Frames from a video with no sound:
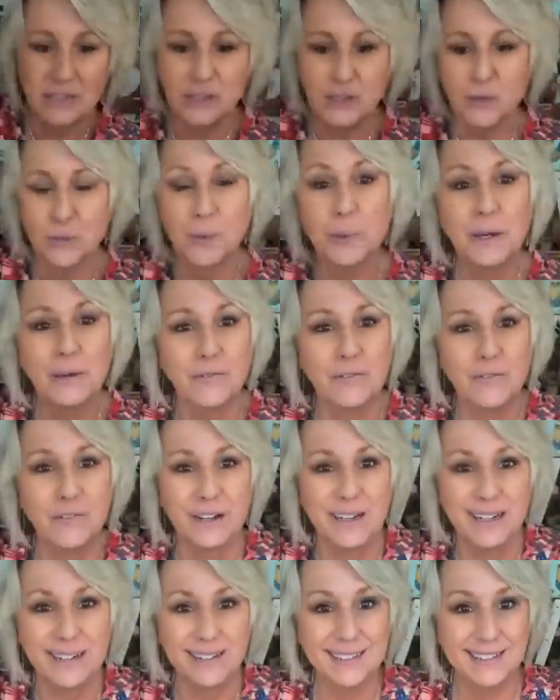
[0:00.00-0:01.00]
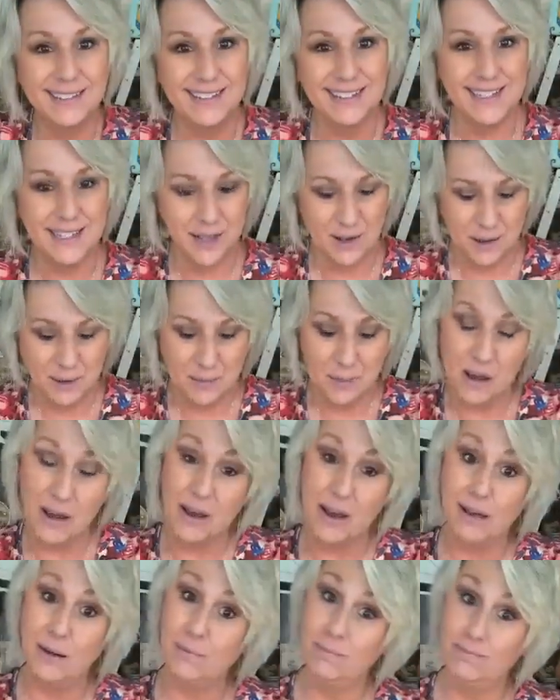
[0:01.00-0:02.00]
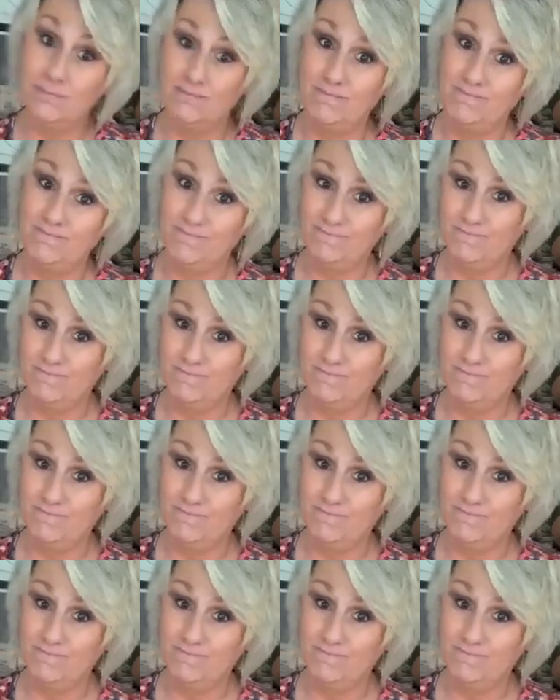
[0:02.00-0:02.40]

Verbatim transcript: of my sweet friend Lisa Ahmad.